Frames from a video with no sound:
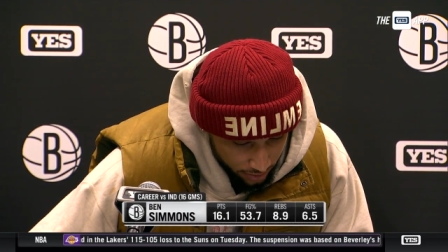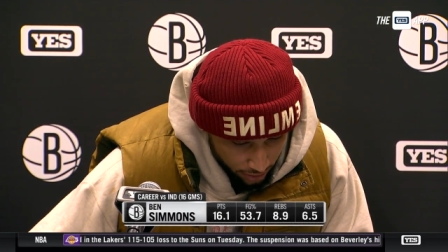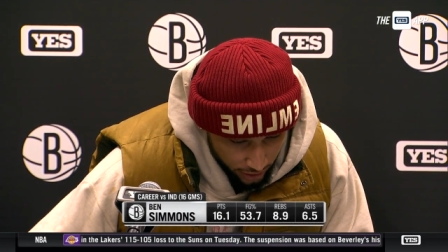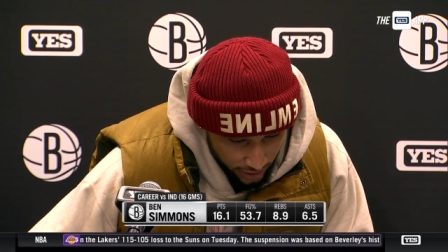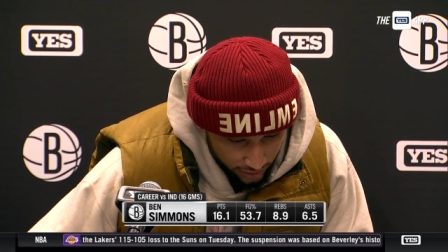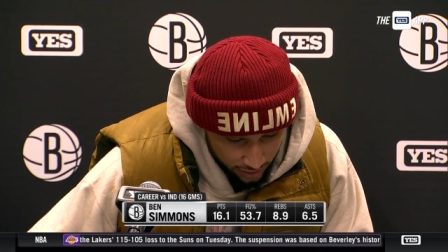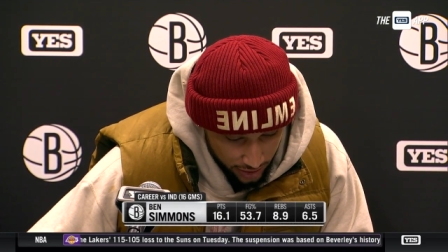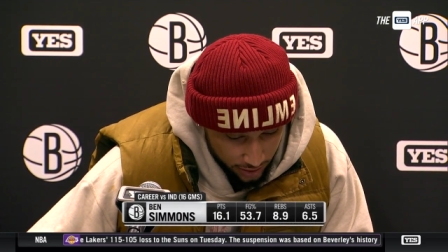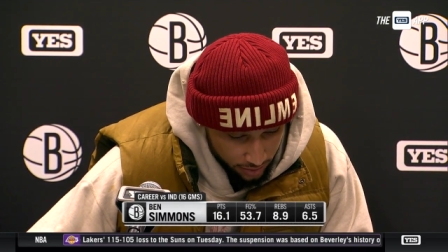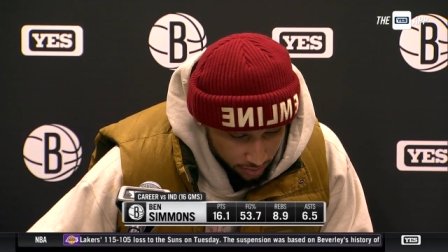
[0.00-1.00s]
thirty-eight to
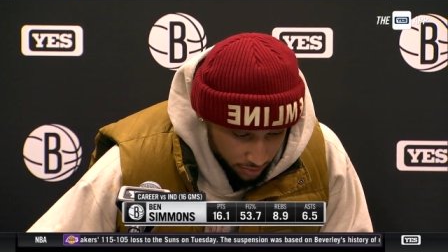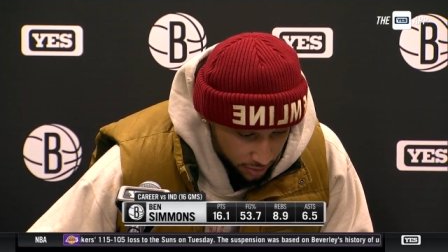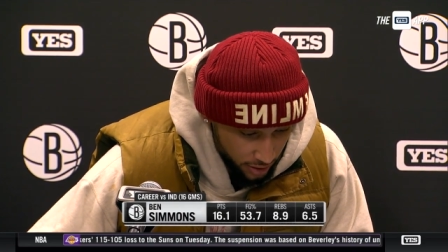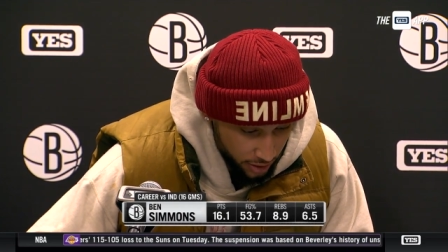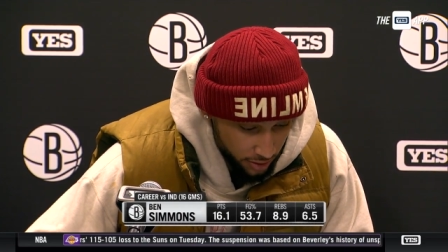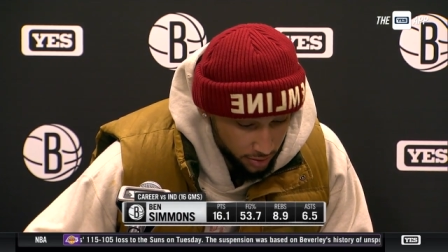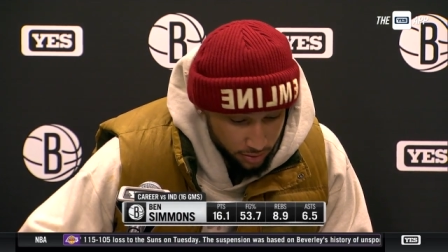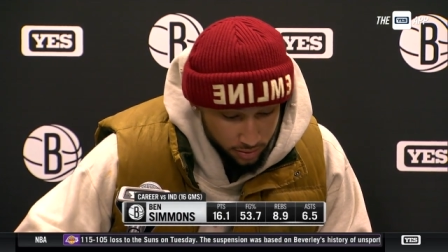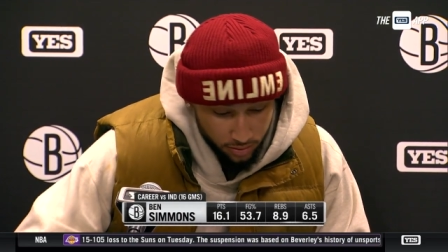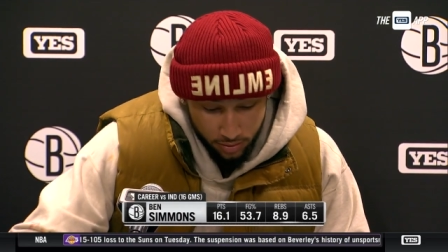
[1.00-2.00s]
ten. So
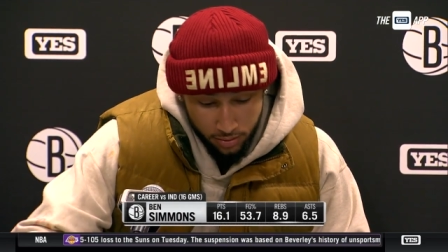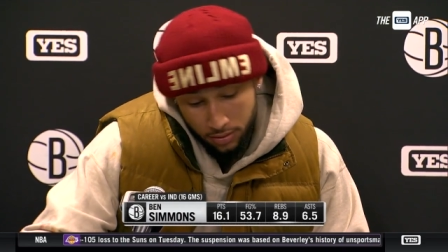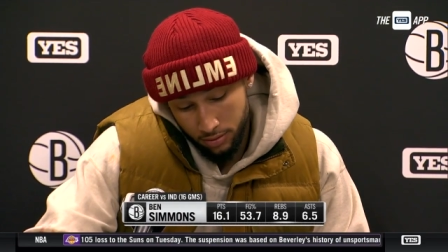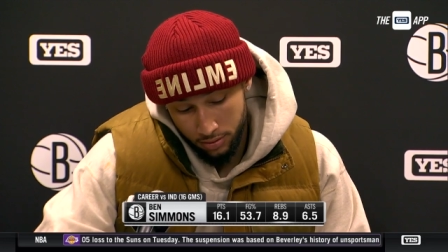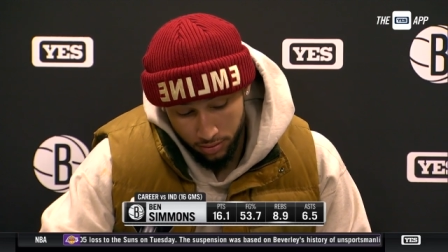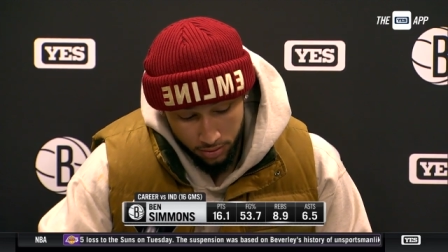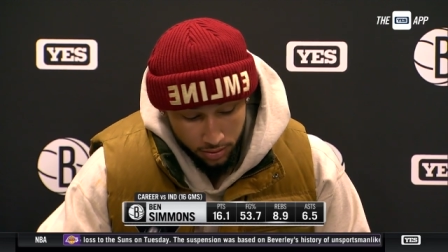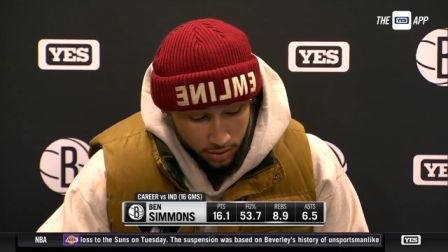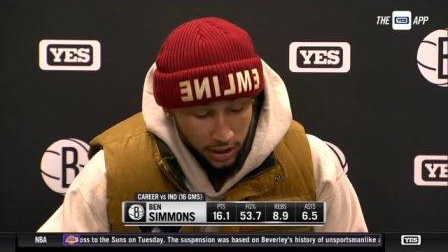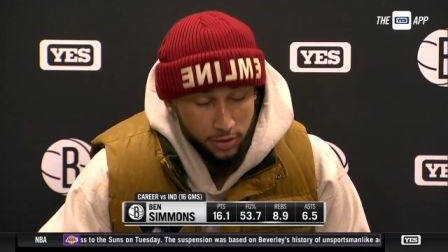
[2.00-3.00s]

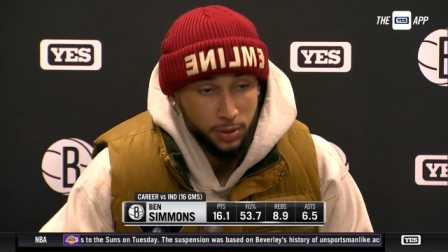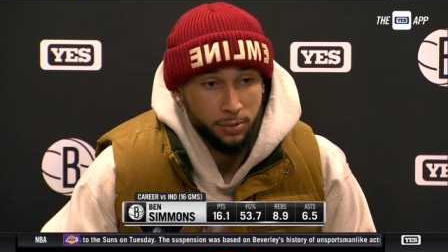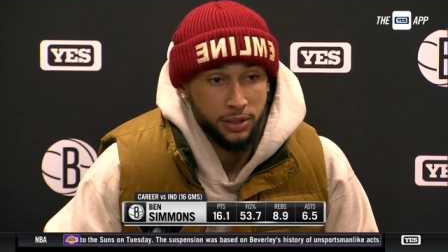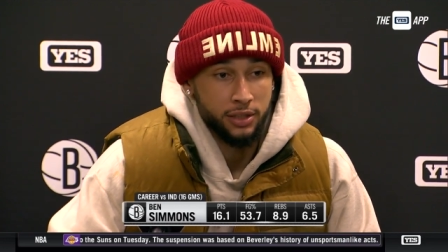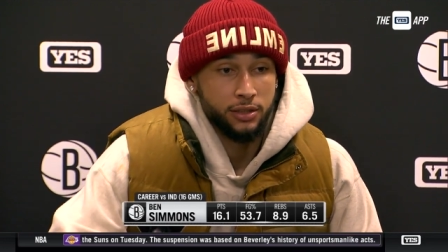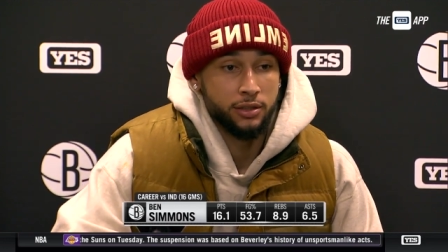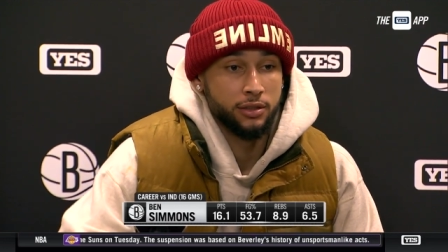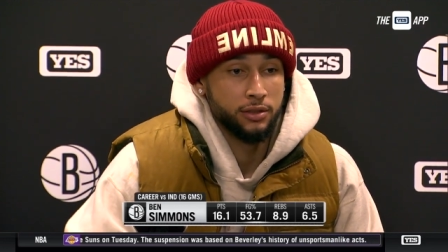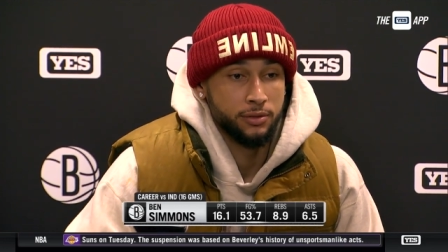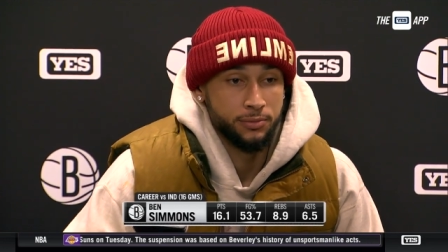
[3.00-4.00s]
that was probably it.
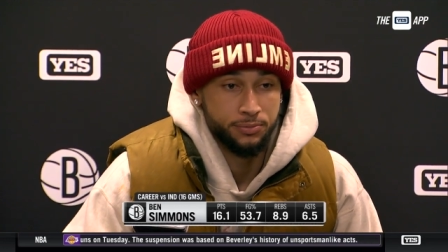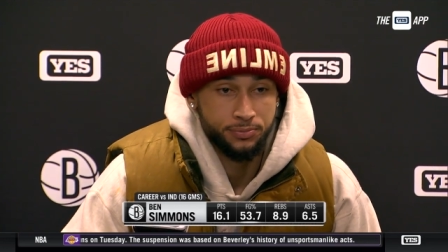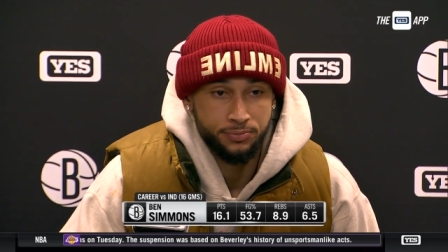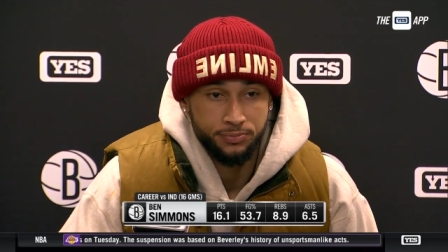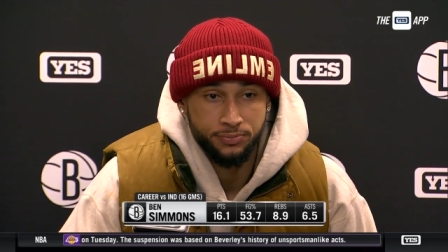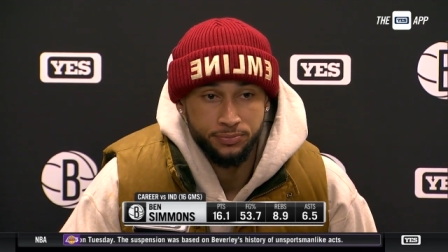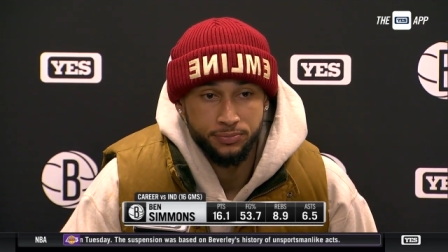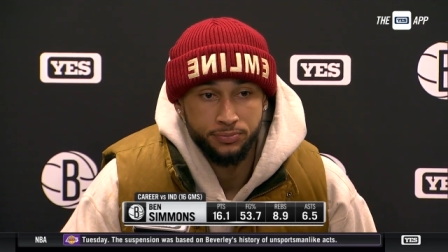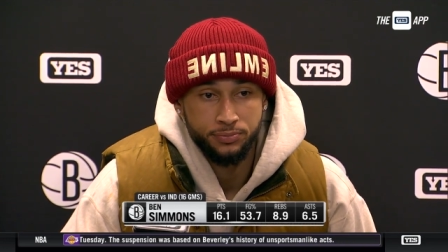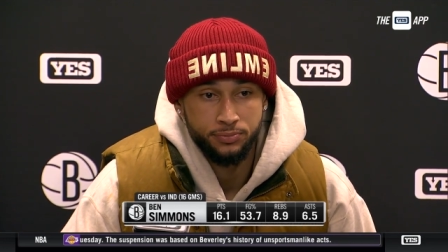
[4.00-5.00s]
What did you make
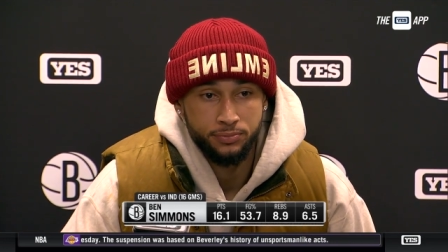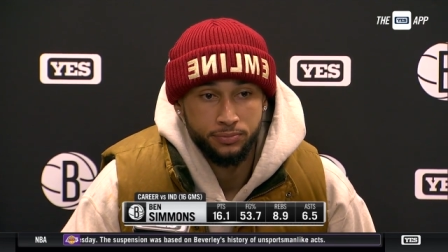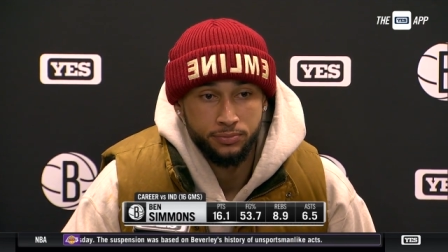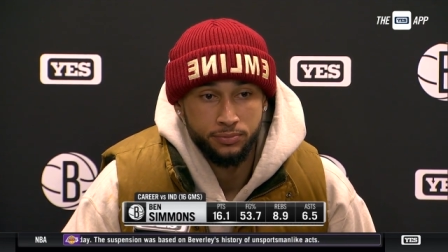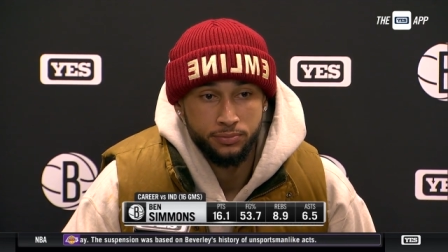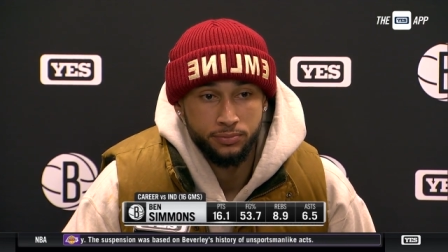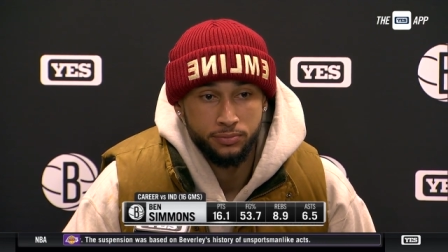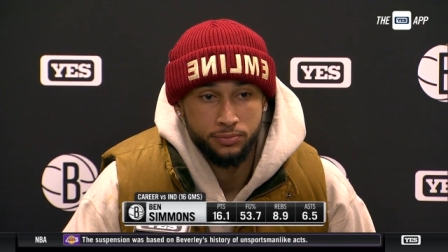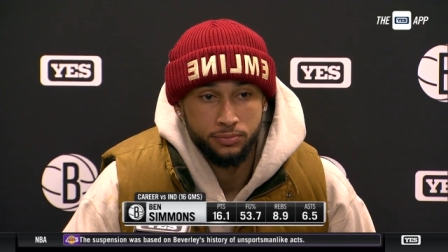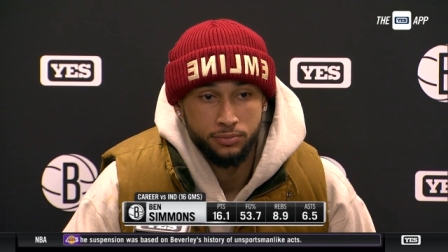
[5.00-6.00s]
of that differential,
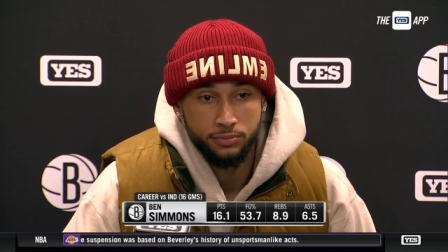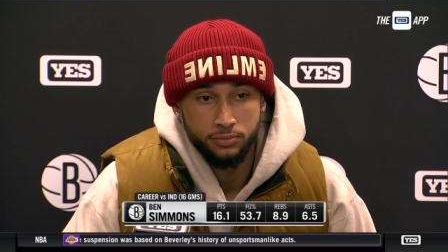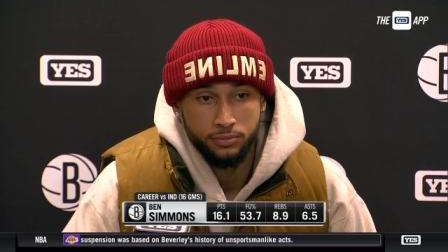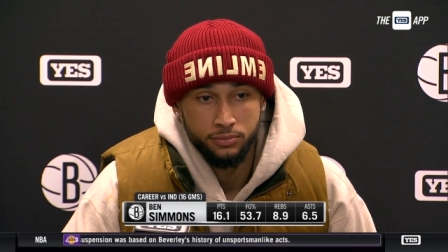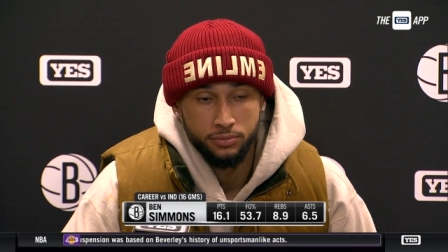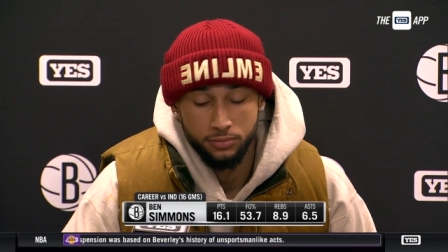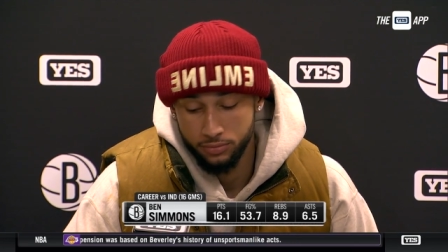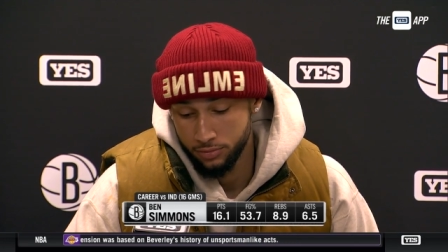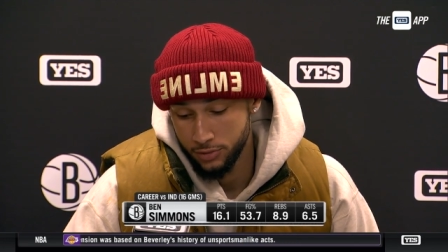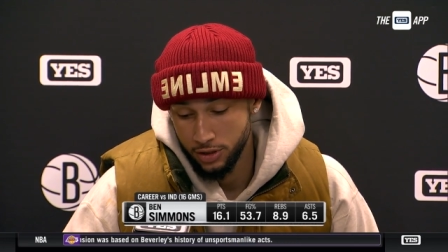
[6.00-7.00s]
thirty-eight to ten?
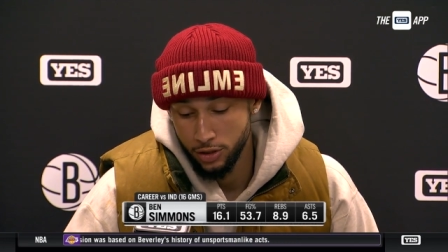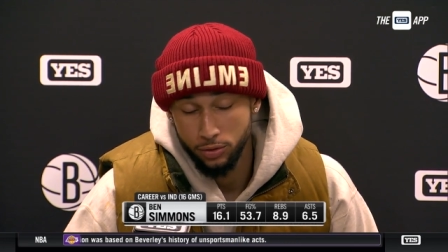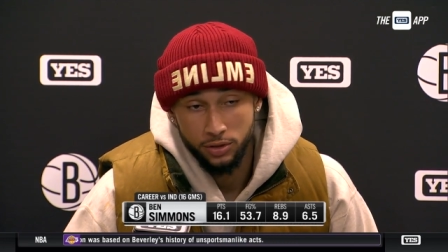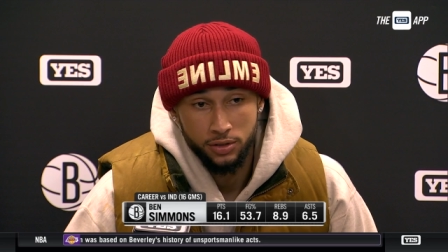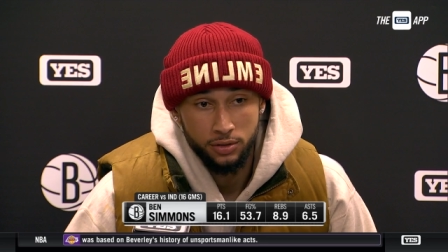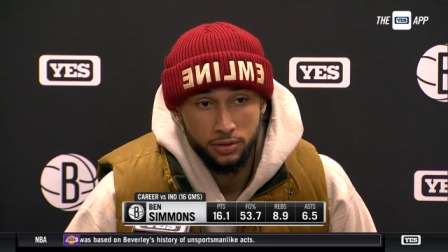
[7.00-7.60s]
It's huge.